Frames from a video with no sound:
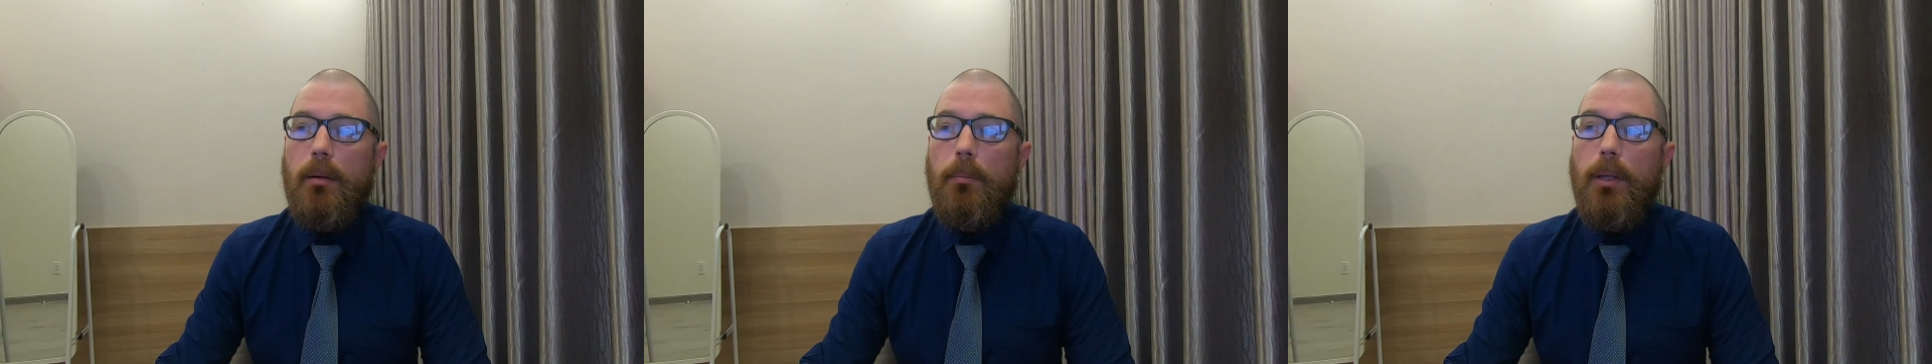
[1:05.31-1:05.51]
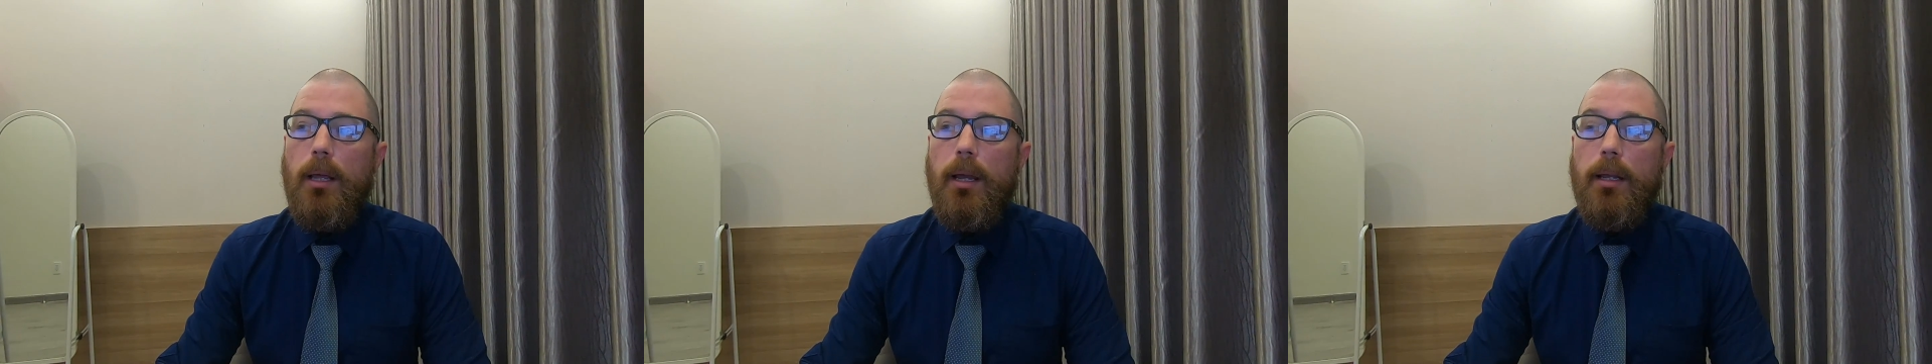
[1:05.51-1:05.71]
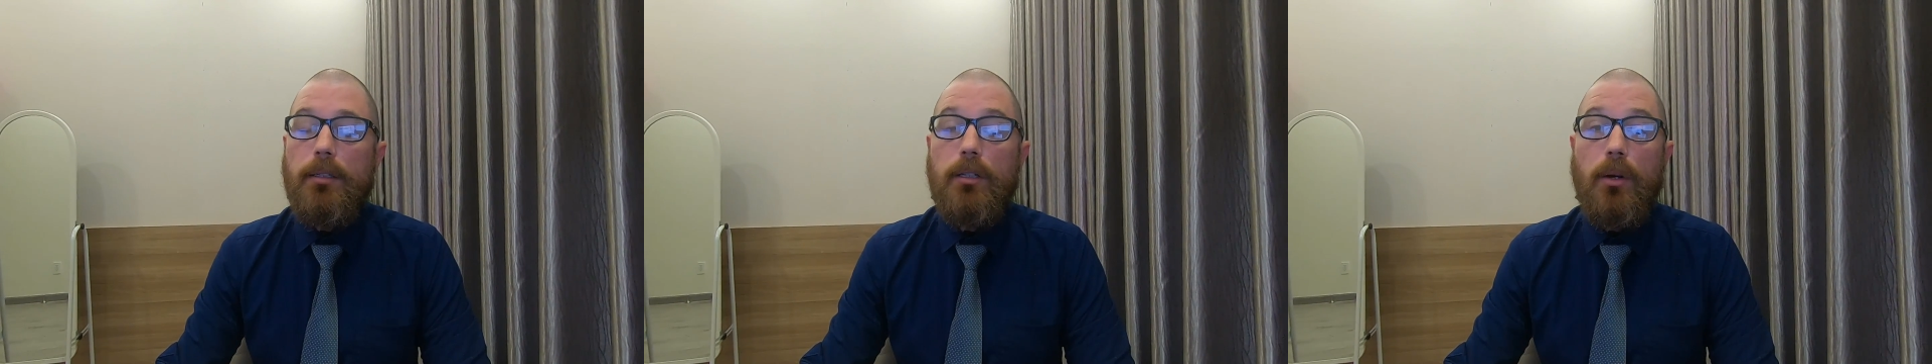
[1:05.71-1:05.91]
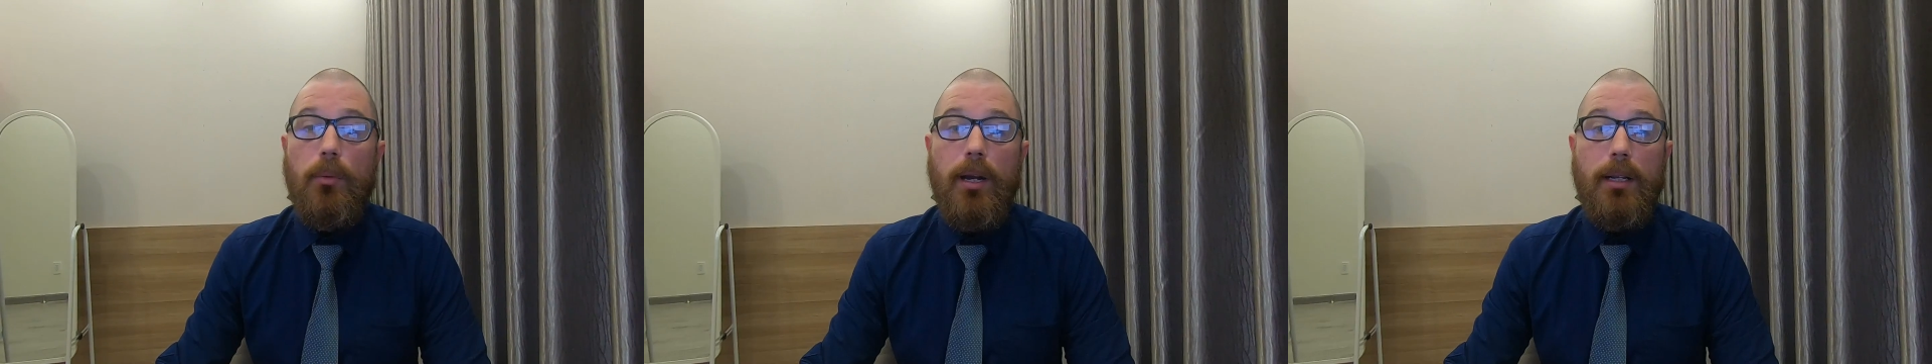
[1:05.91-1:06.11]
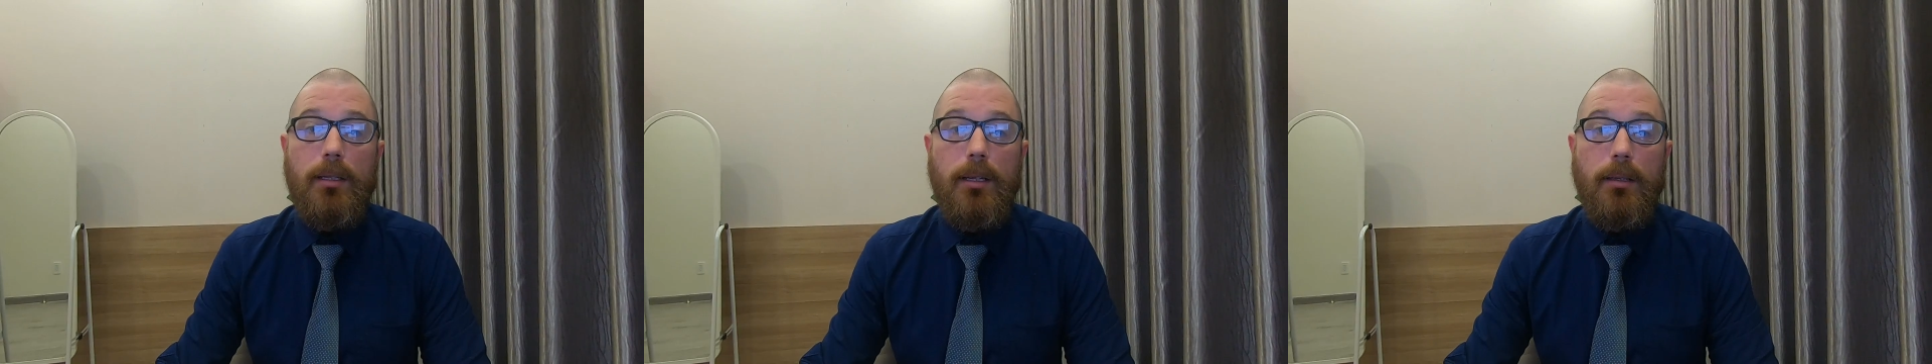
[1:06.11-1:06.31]
apply
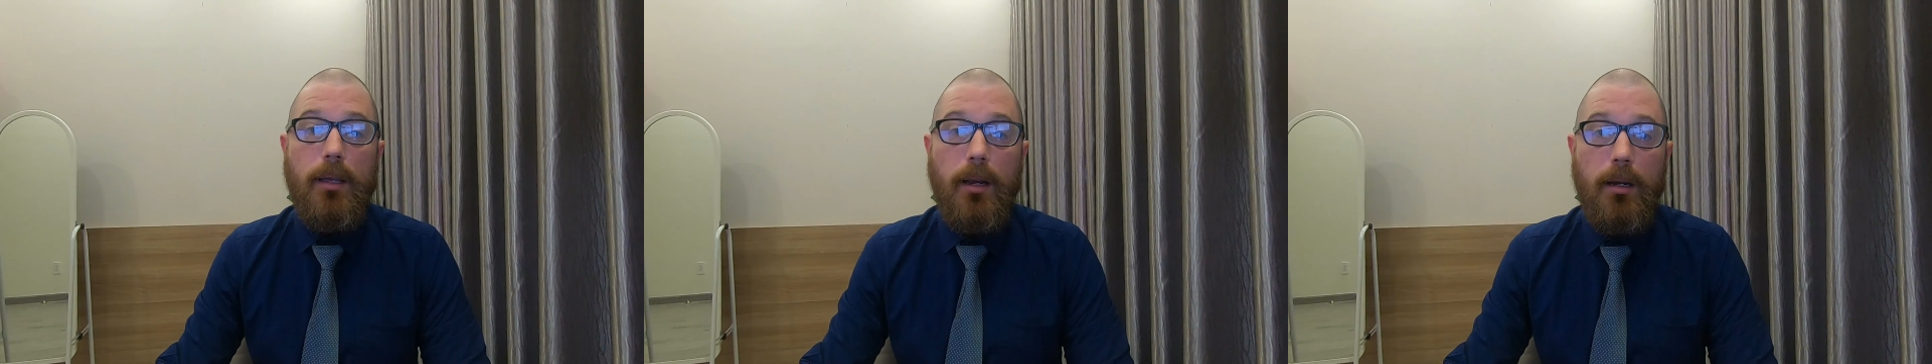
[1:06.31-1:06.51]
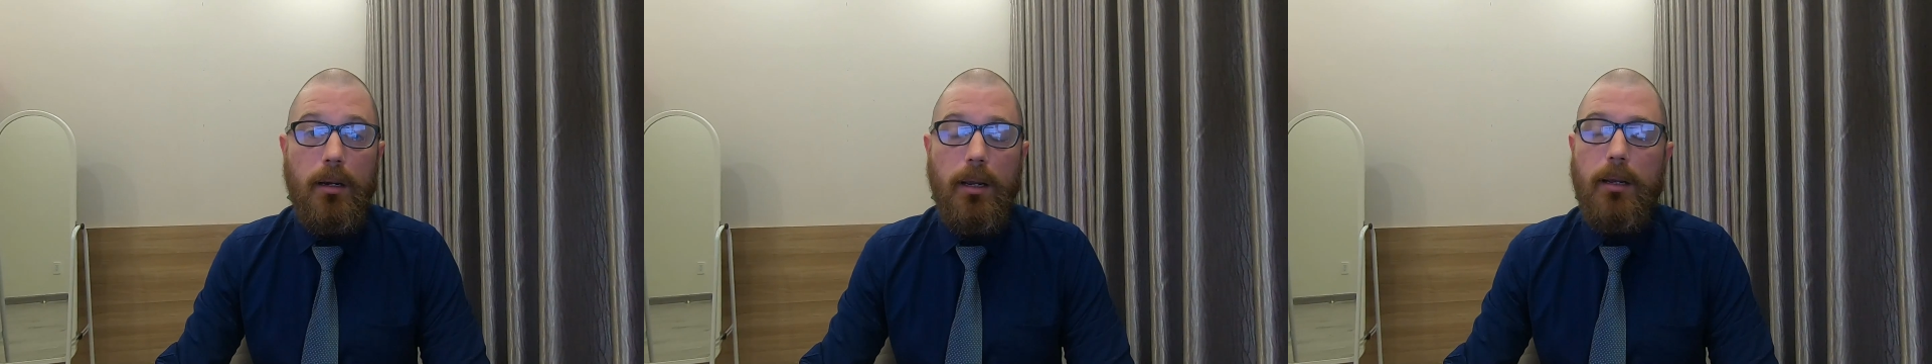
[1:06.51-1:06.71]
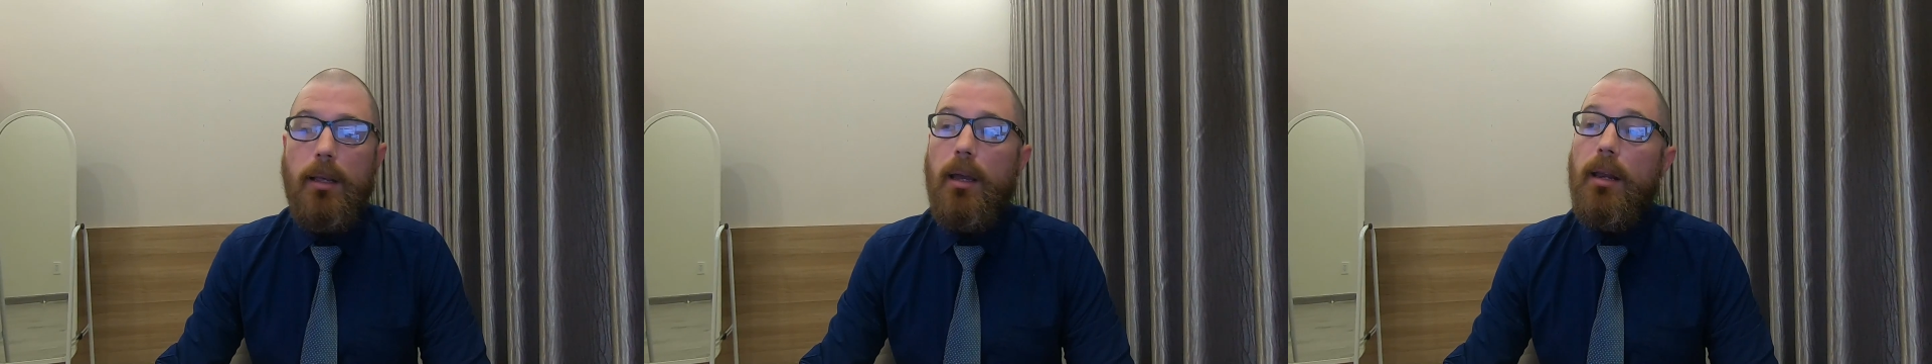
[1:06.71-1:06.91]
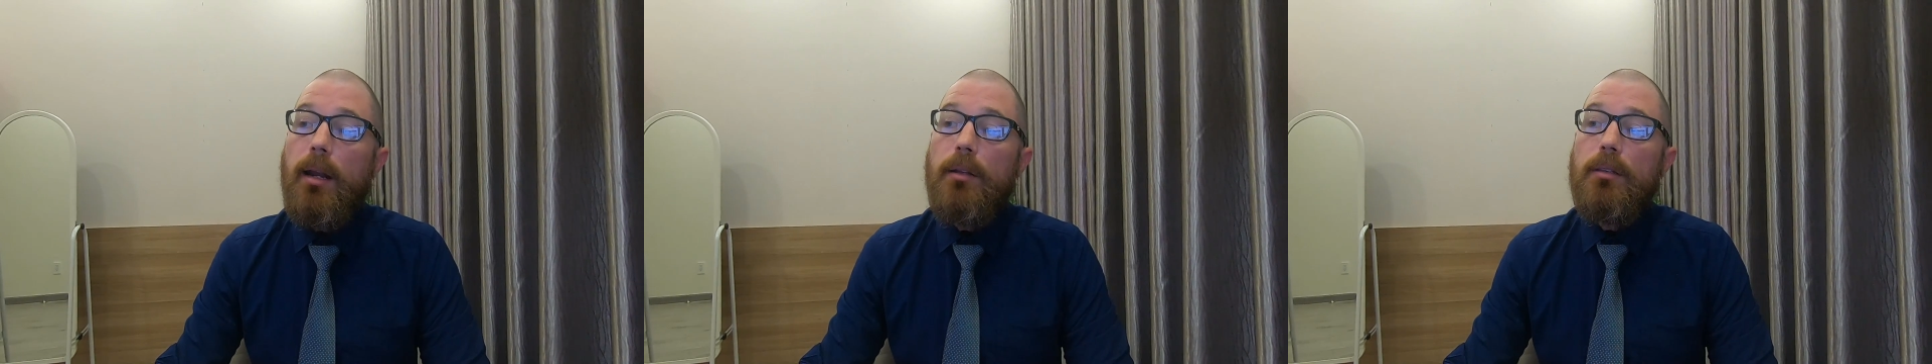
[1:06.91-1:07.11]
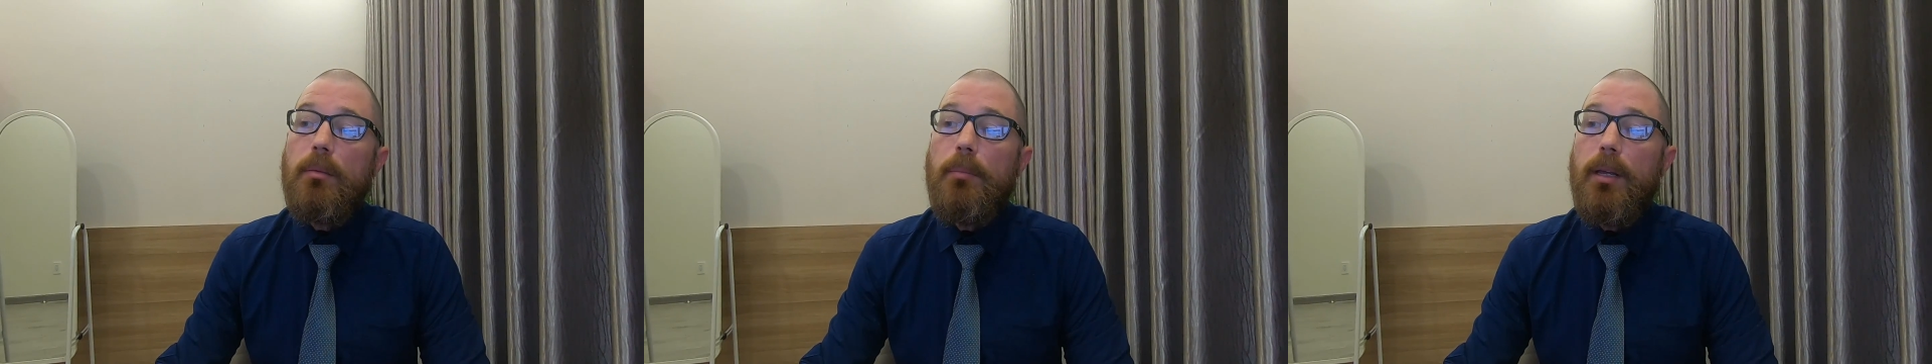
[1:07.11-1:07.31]
directly there and cut
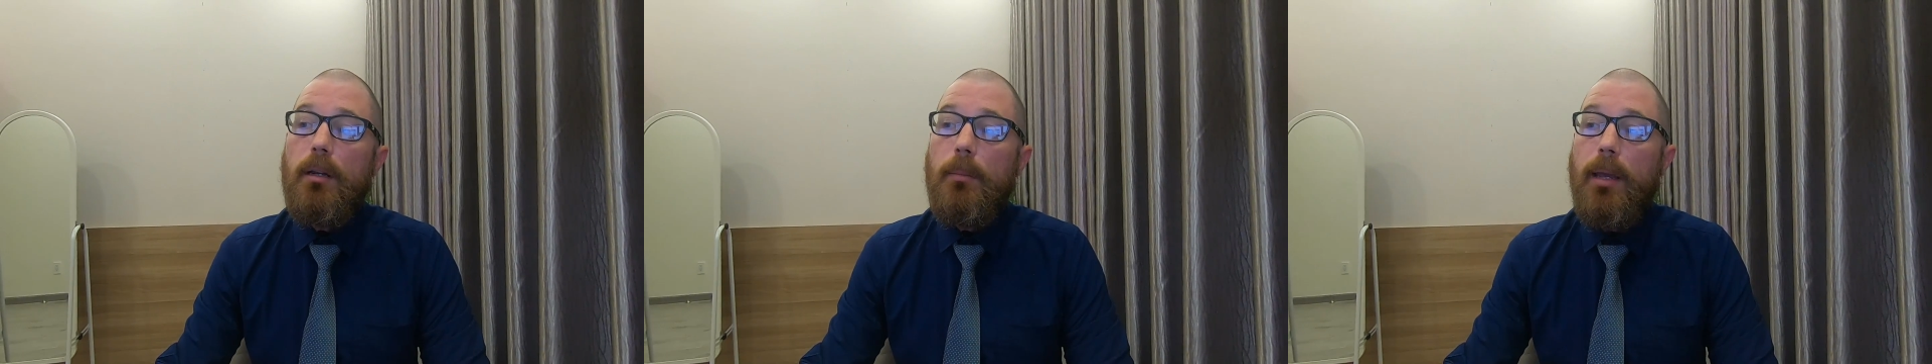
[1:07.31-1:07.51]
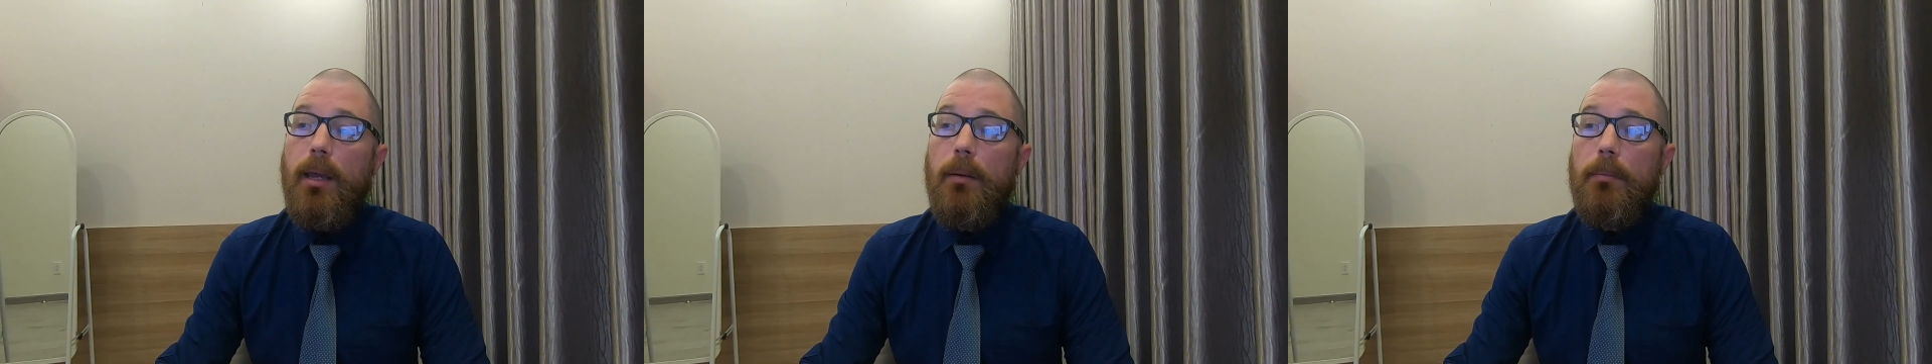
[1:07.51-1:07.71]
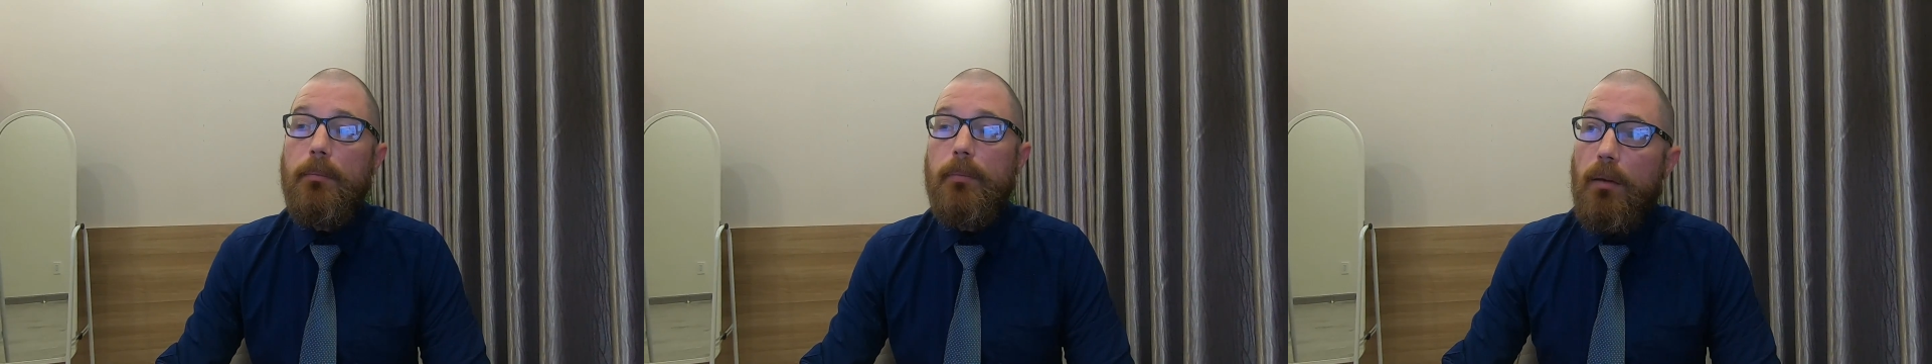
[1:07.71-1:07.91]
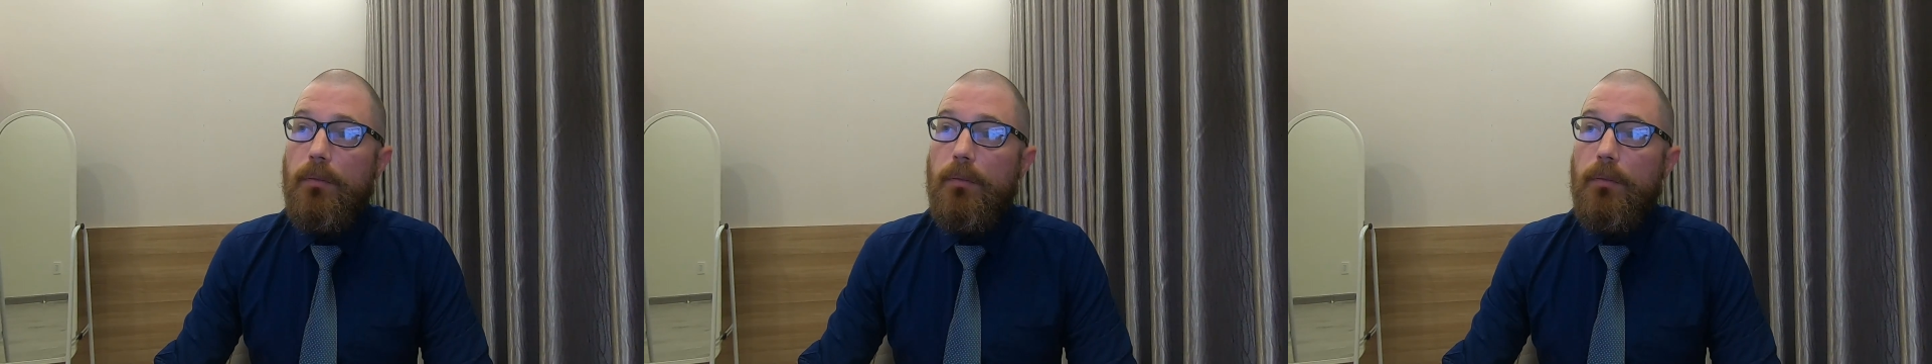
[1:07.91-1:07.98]
out the middleman.